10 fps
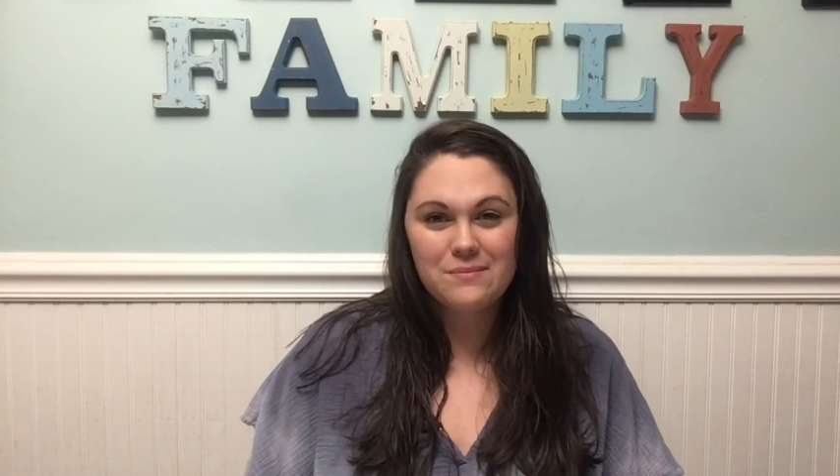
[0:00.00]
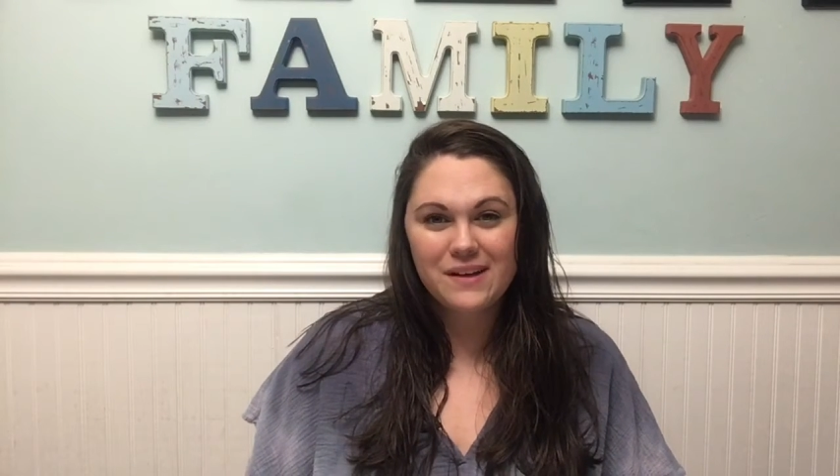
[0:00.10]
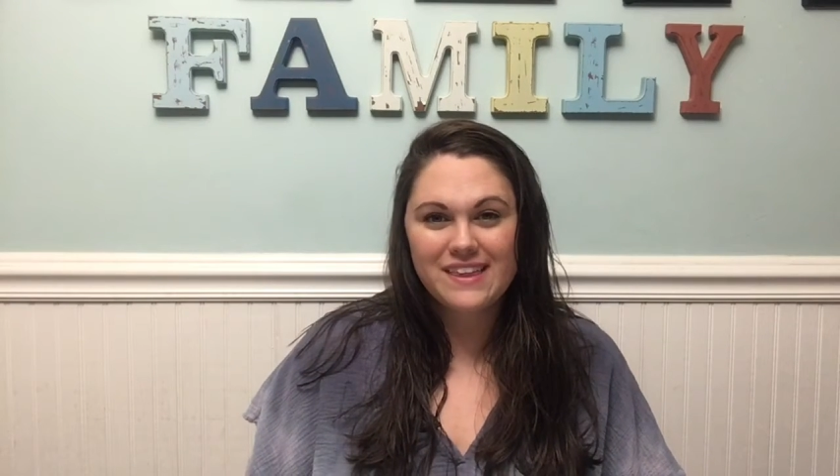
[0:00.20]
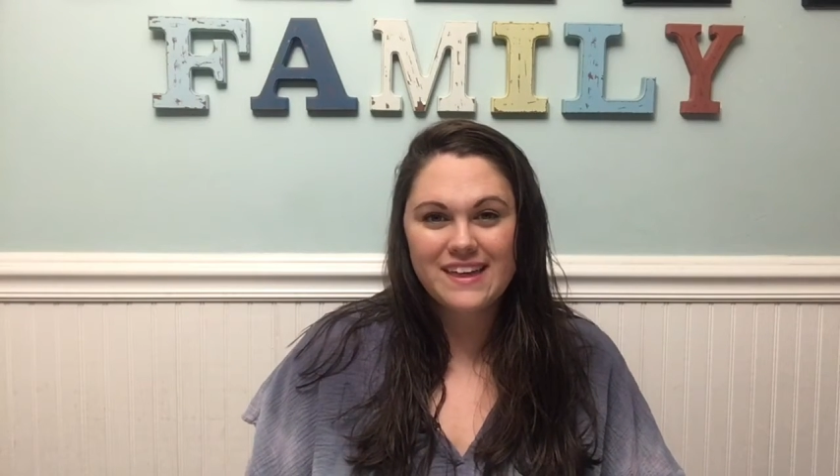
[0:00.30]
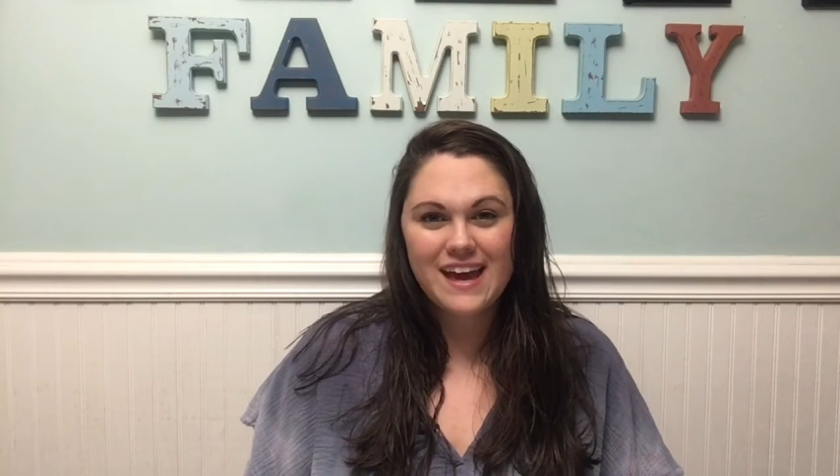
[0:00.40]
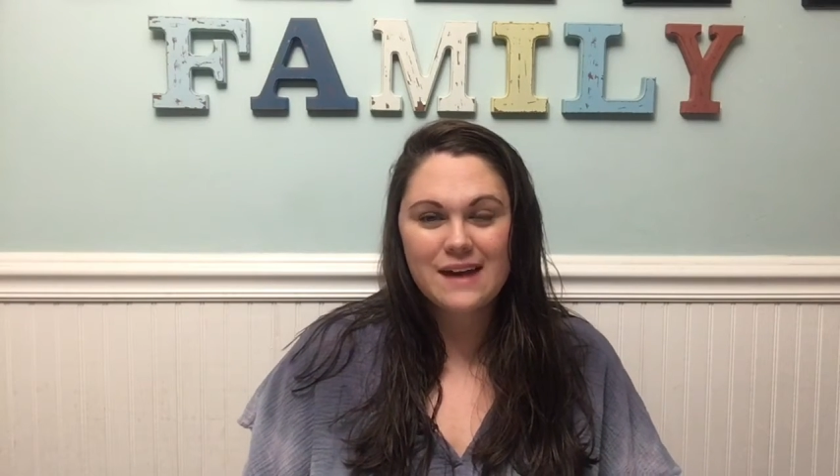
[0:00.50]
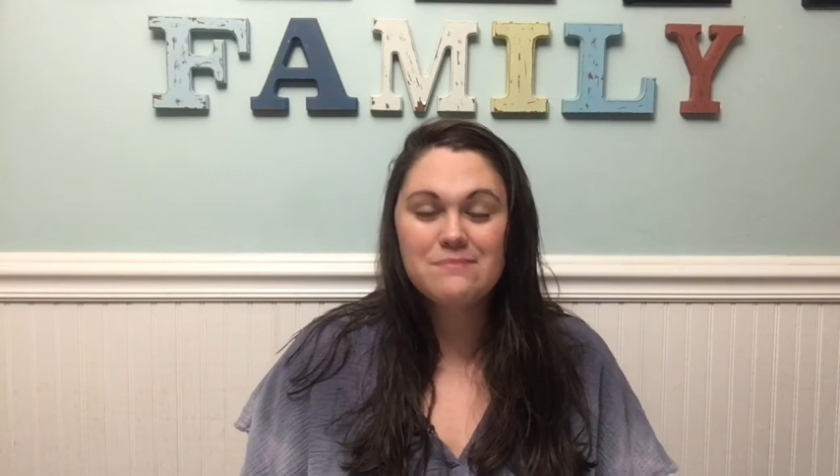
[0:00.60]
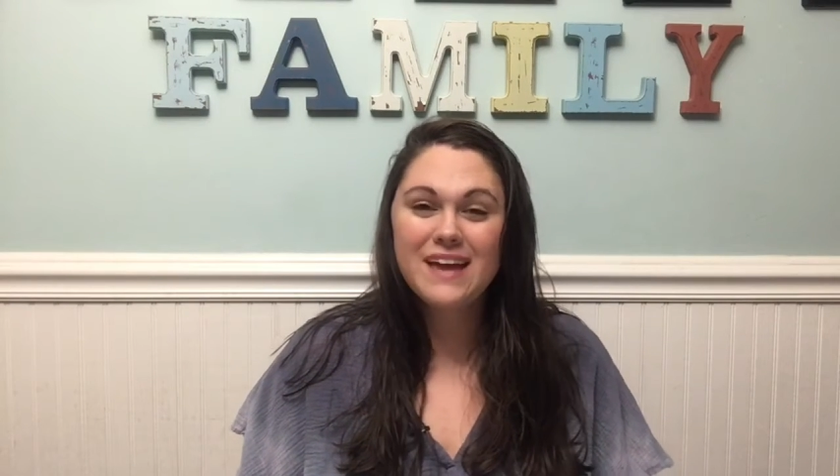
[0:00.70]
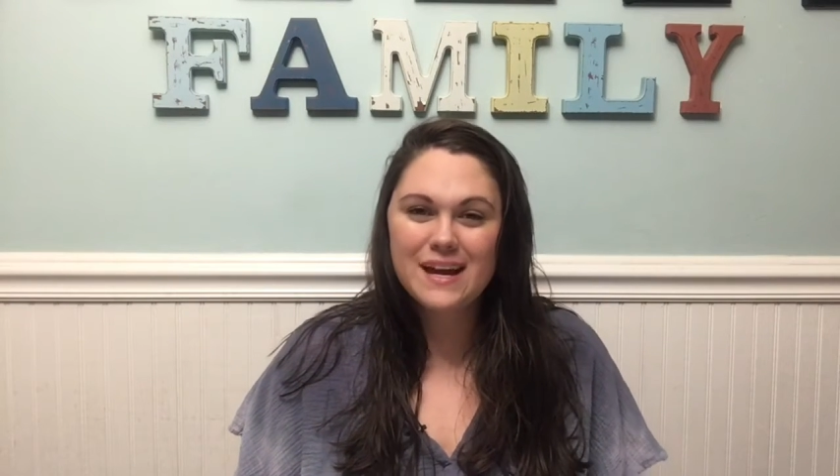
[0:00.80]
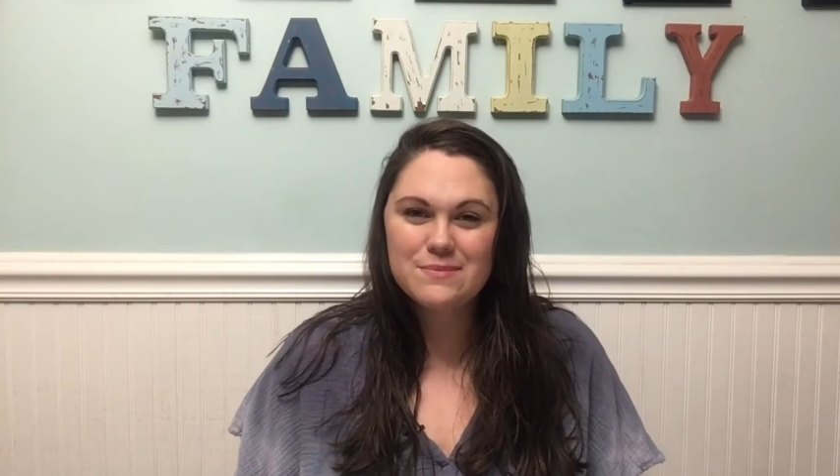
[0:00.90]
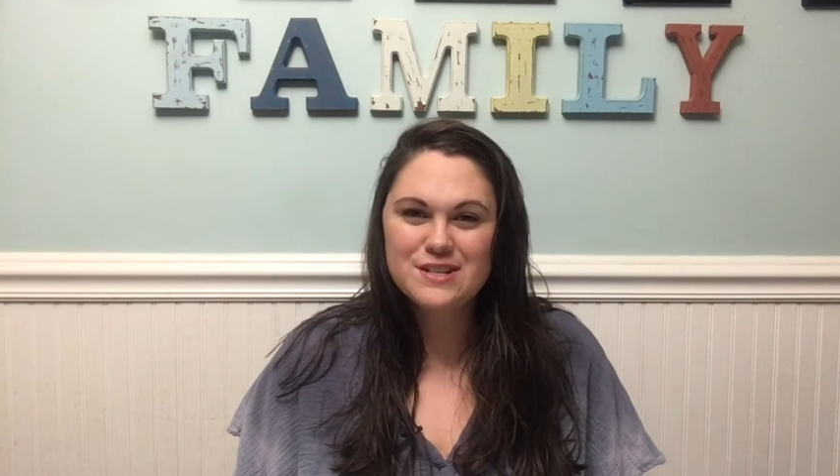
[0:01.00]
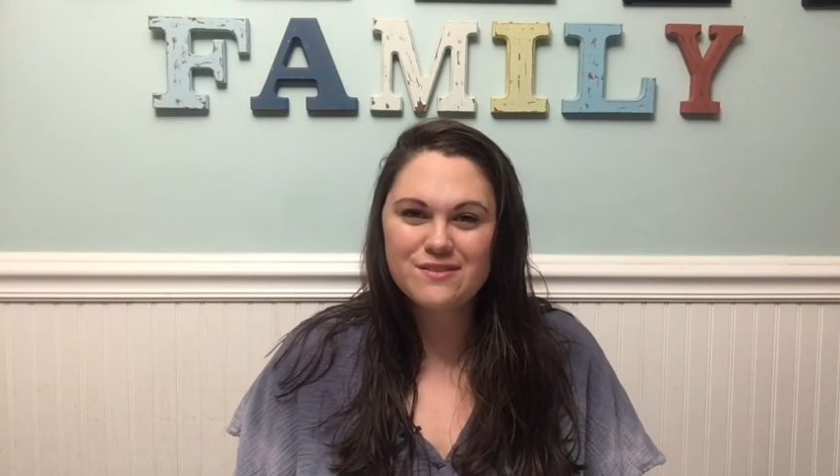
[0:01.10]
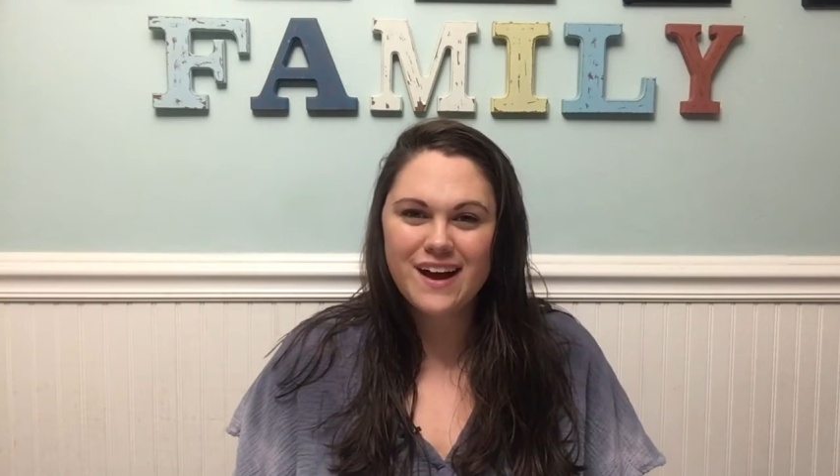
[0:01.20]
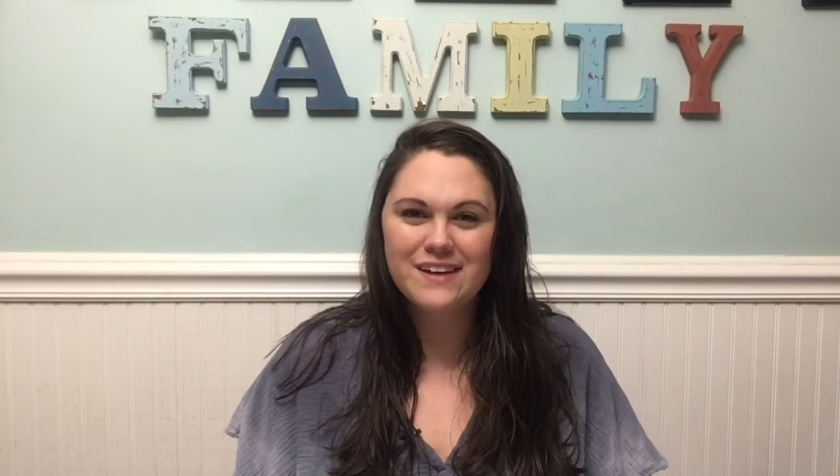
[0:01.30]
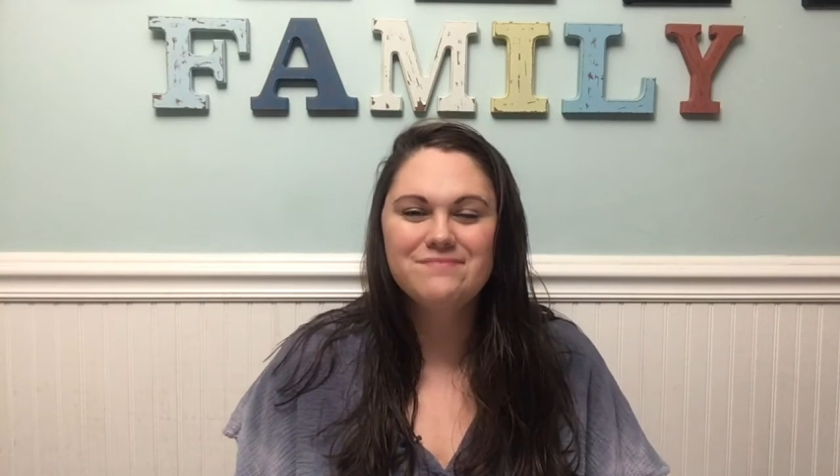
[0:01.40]
play the game Hamster
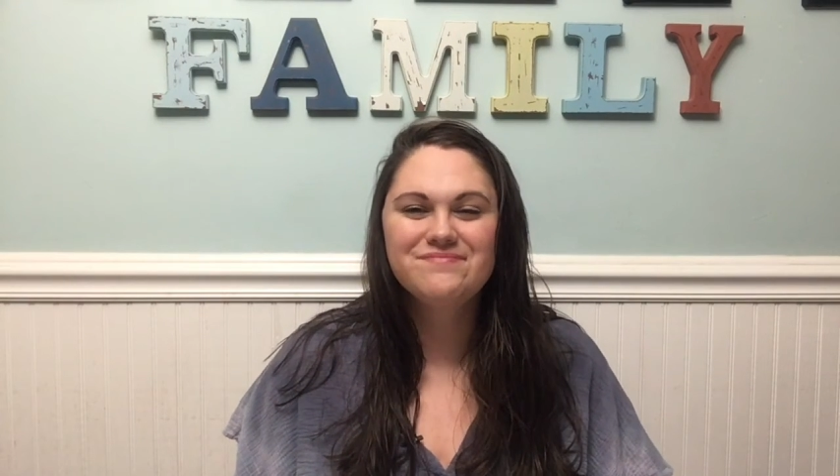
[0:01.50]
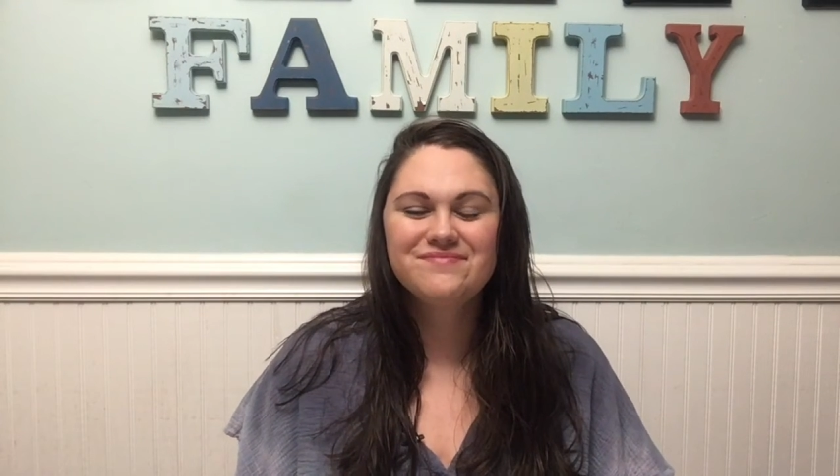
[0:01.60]
Run.